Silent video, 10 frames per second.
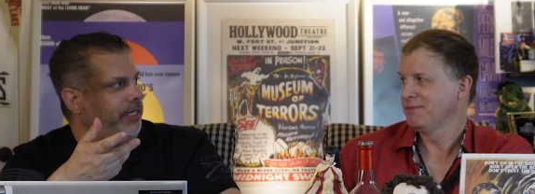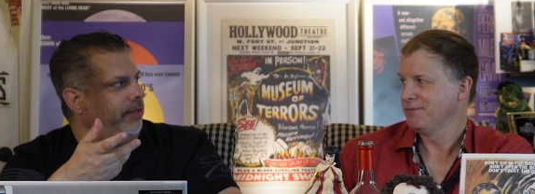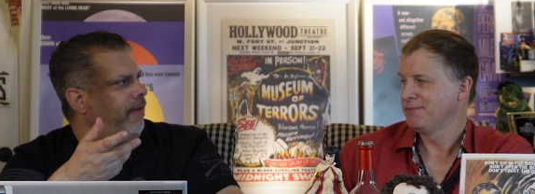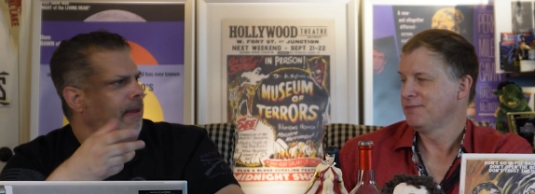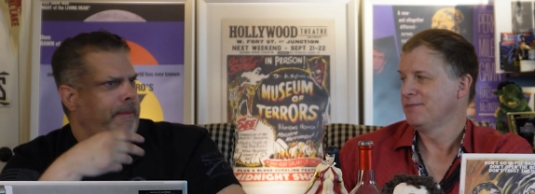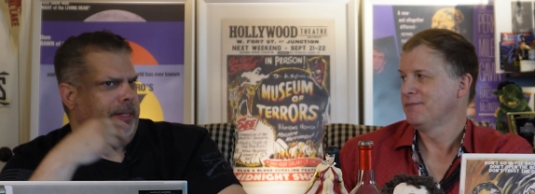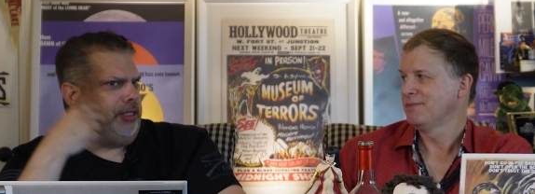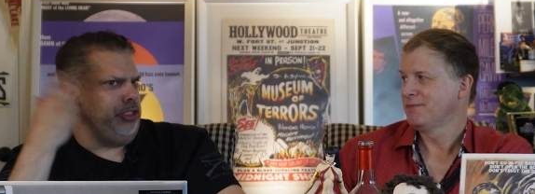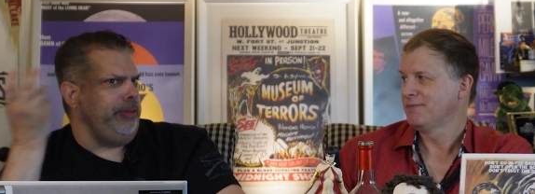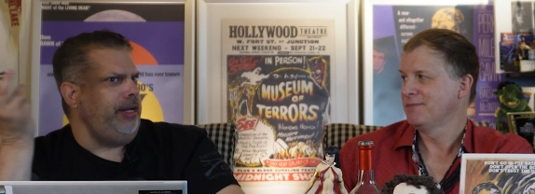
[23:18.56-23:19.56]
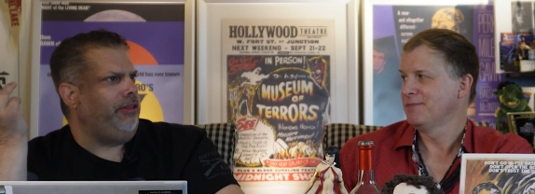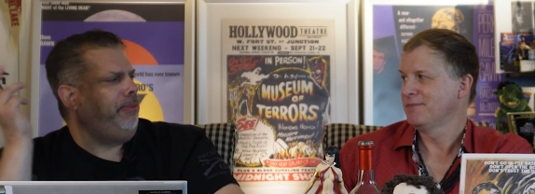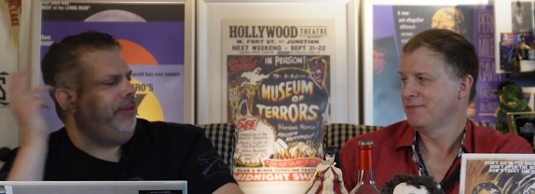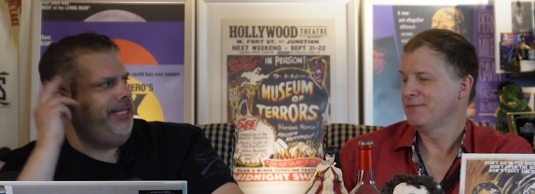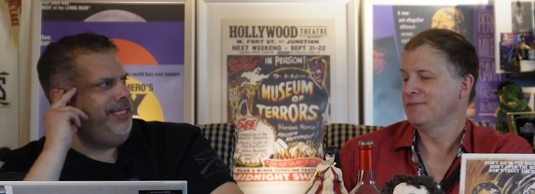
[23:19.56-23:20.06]
Speaker 1: seen it, but there's been other
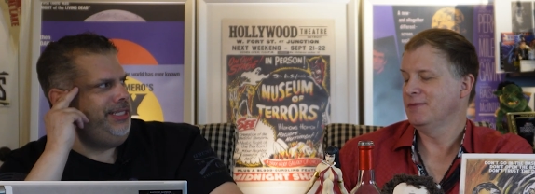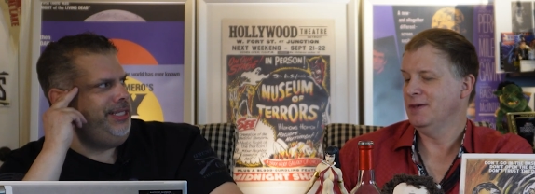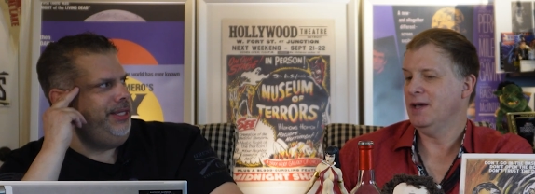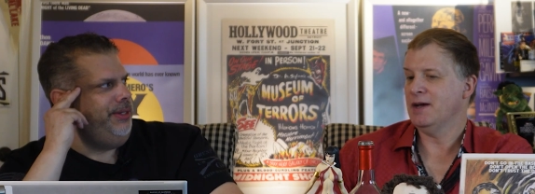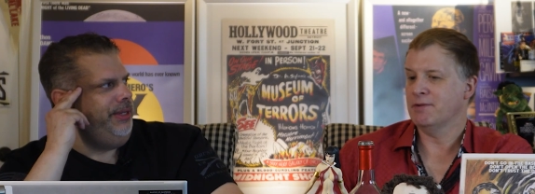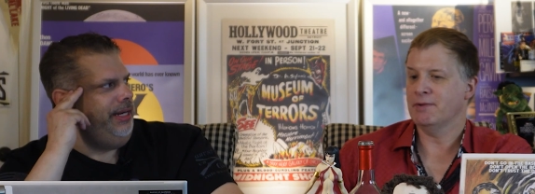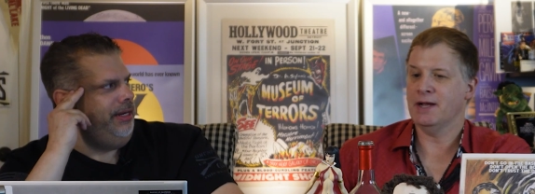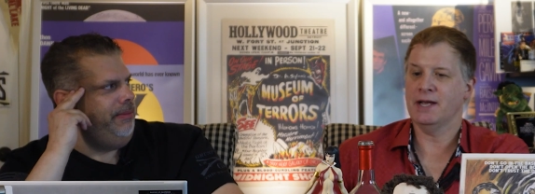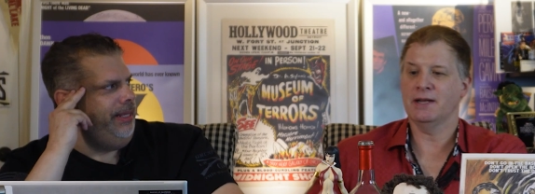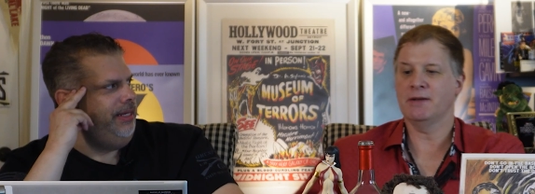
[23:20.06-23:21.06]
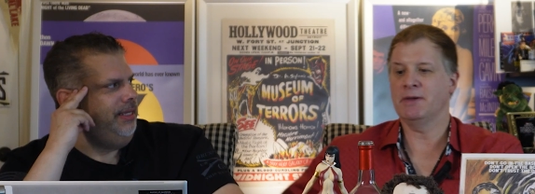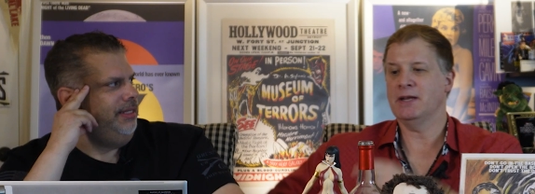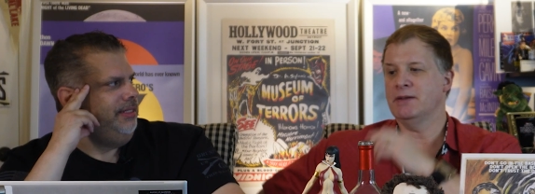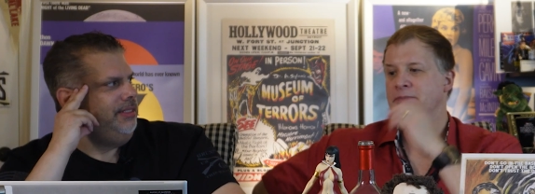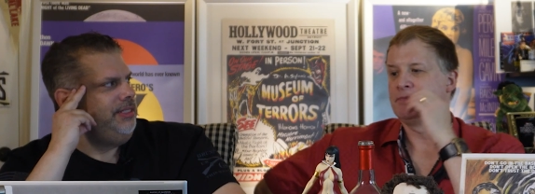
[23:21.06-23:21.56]
places too. Yeah, you know what I mean? I mean,
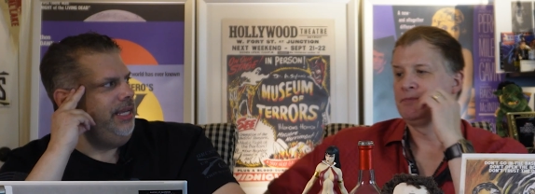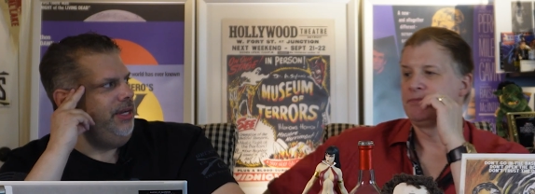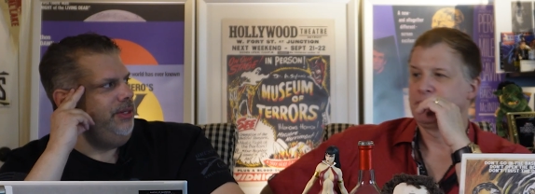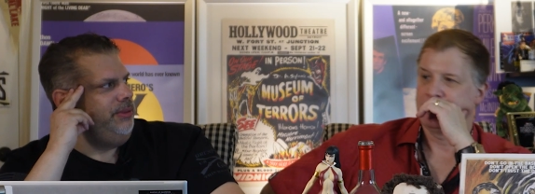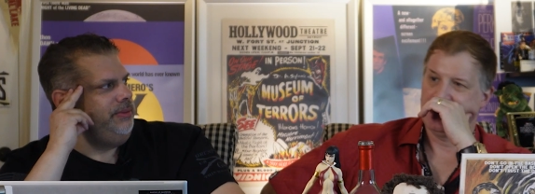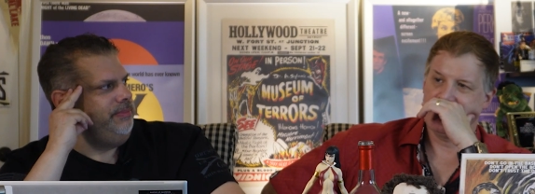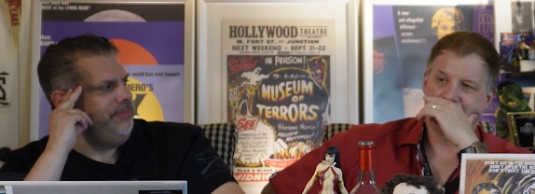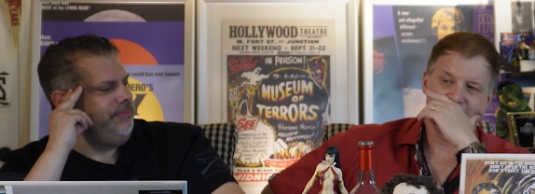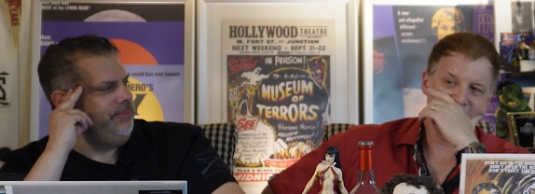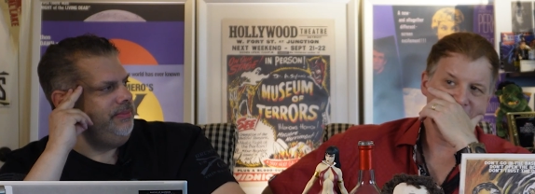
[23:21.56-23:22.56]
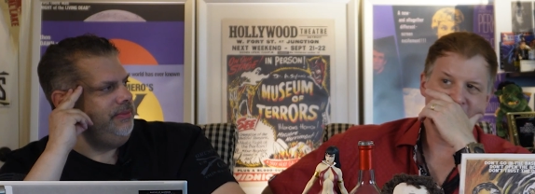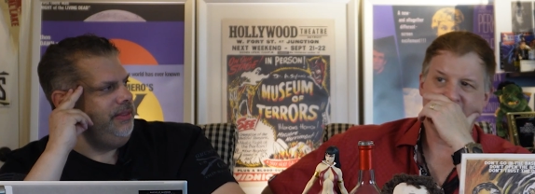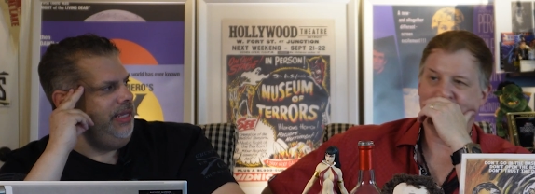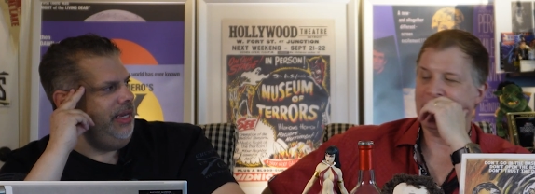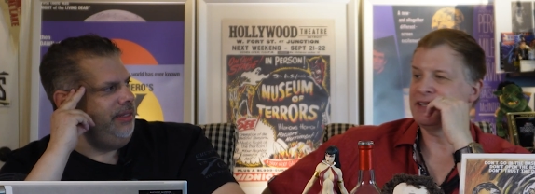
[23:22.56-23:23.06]
Speaker 2: so I agree. That,
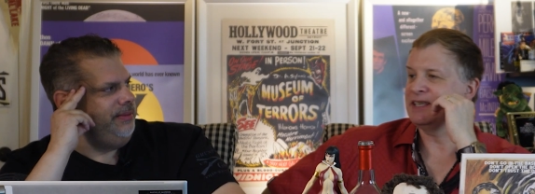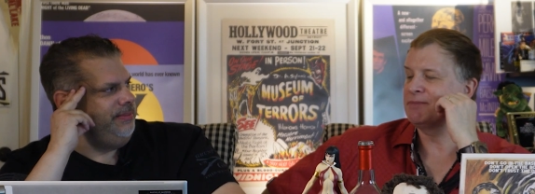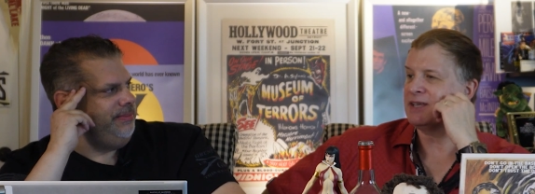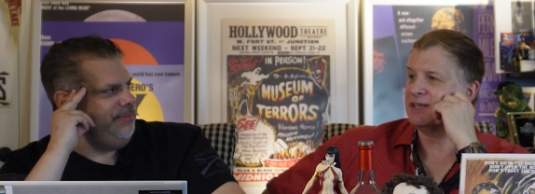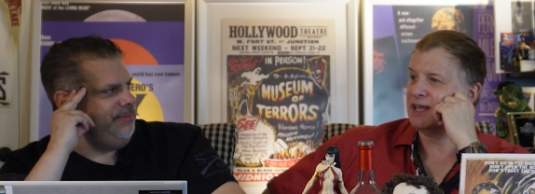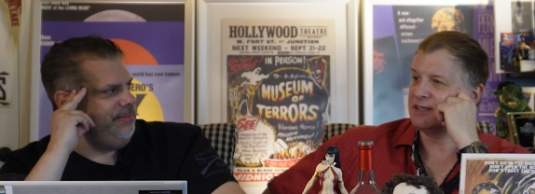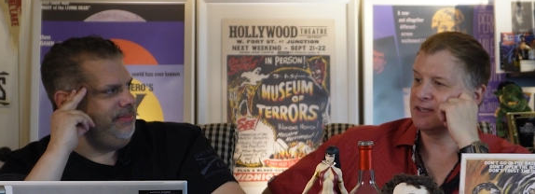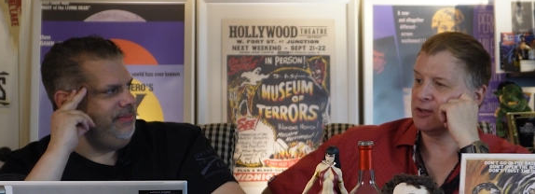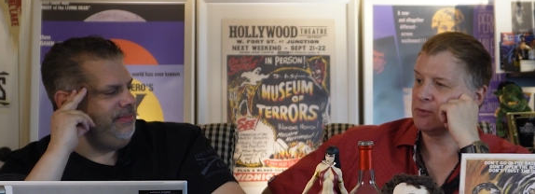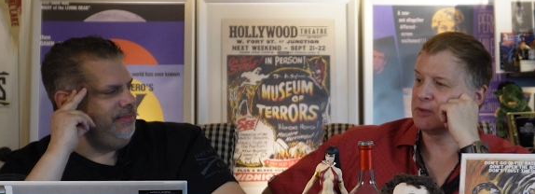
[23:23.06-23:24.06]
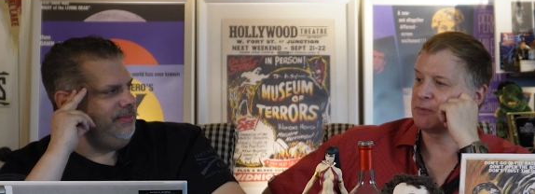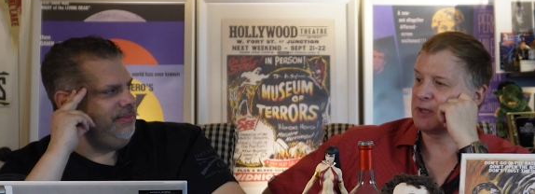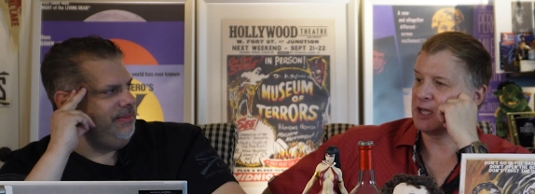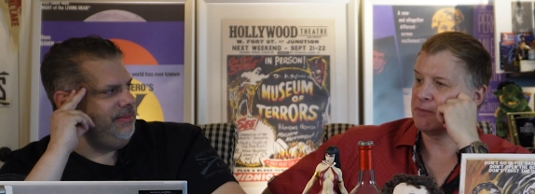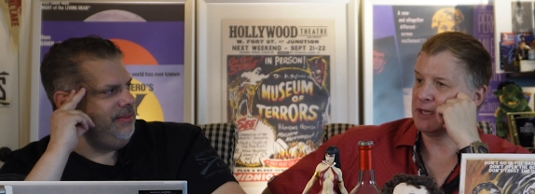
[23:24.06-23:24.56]
yeah. it seems like that's almost
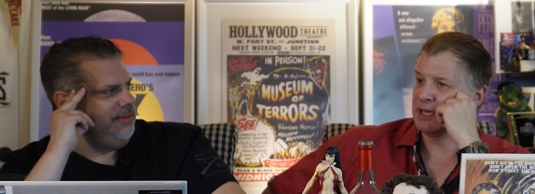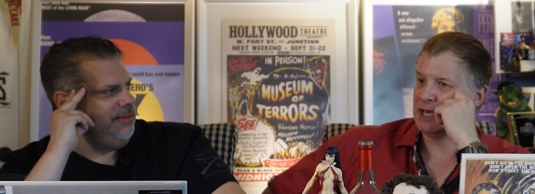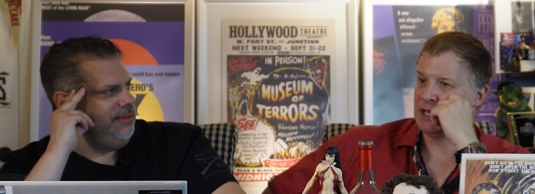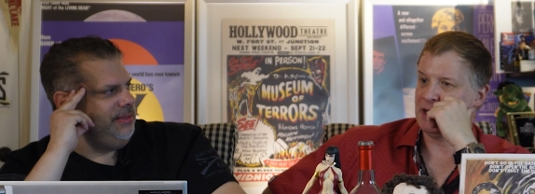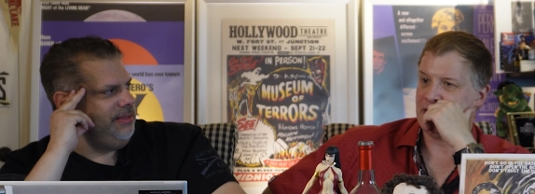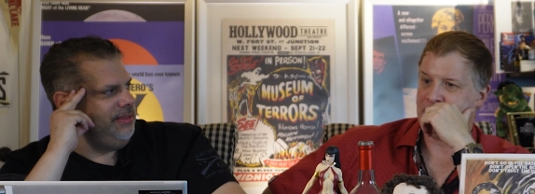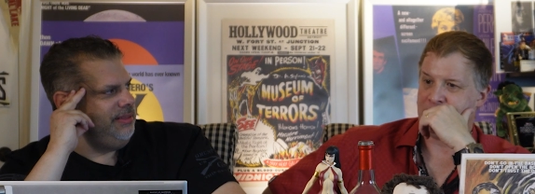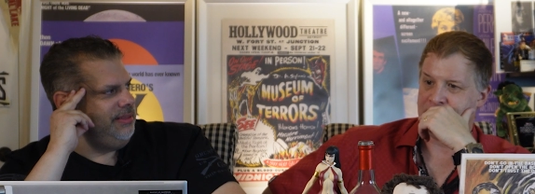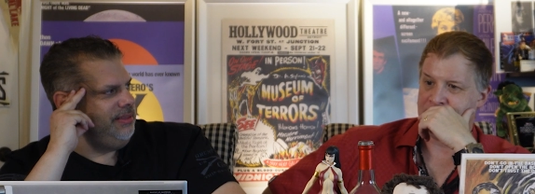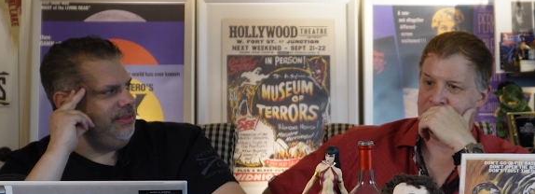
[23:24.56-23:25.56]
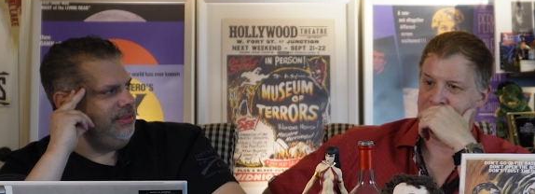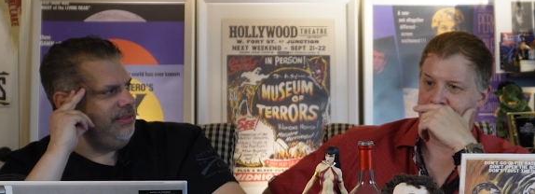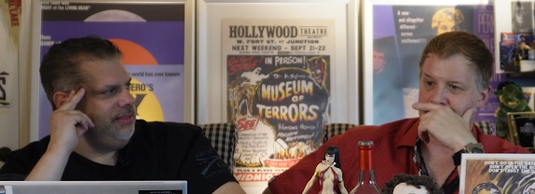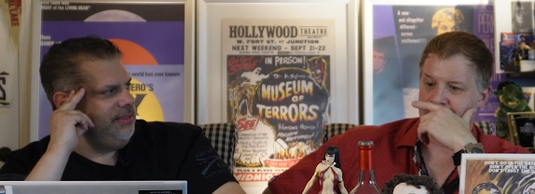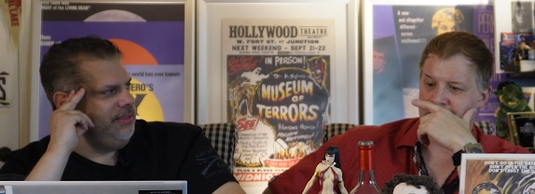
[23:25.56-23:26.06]
becoming a uh, uh,
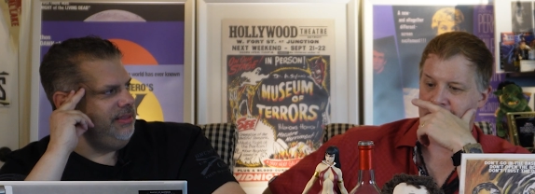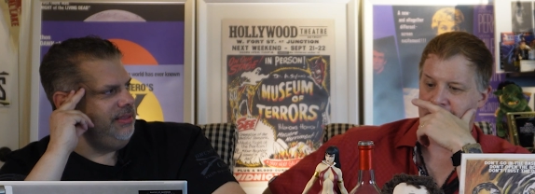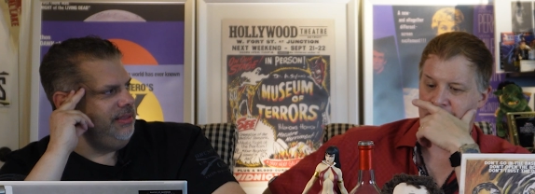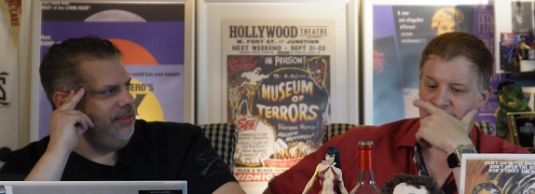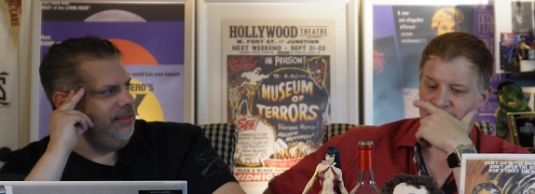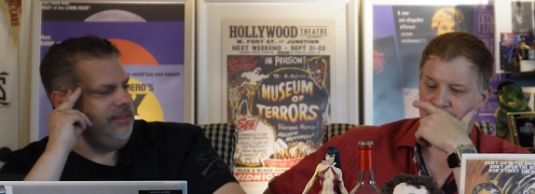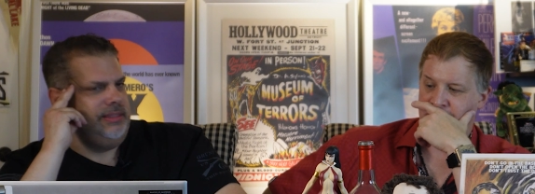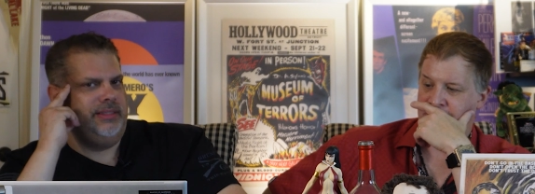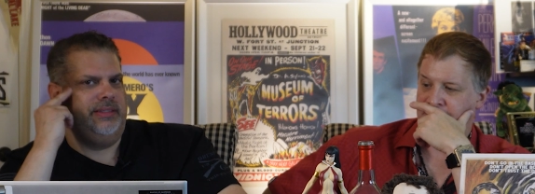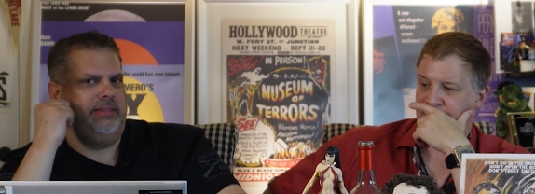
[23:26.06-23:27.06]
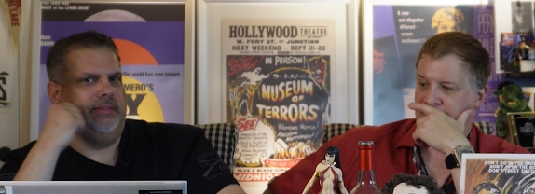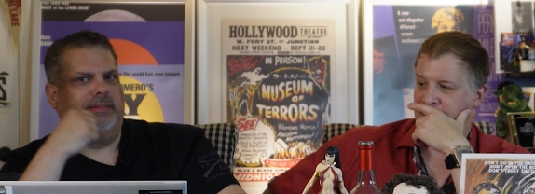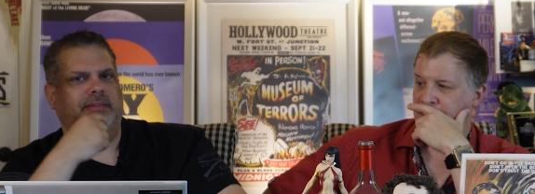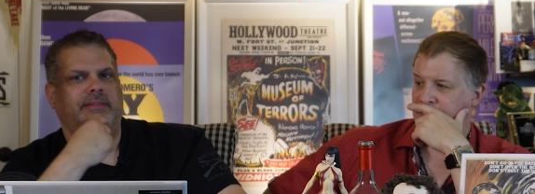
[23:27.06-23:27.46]
uh, what's the word? You know,